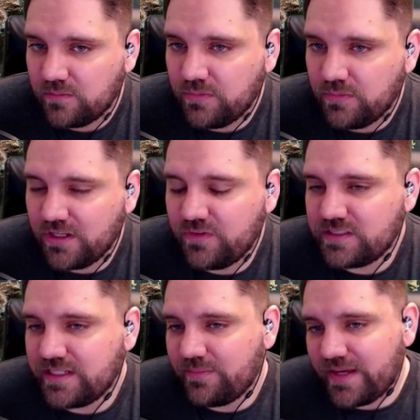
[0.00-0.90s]
But if you
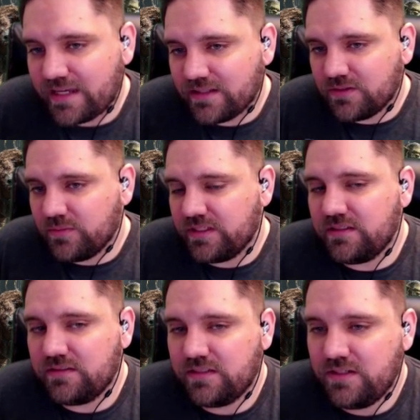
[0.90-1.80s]
step back a little
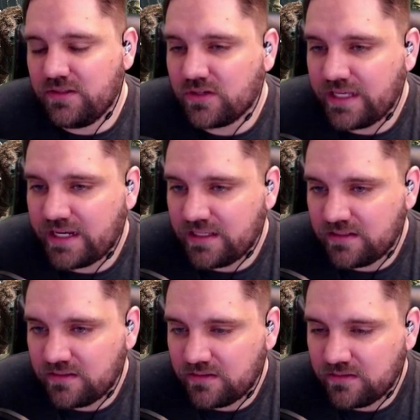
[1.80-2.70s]
bit and you look at it,